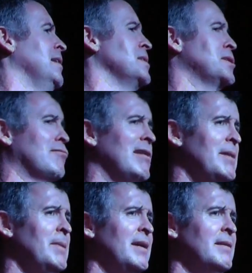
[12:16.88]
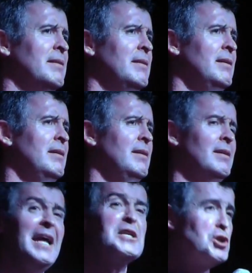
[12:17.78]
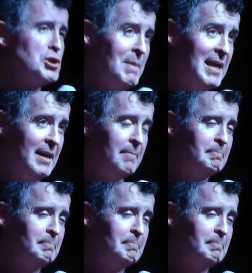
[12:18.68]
the screaming. That's just me.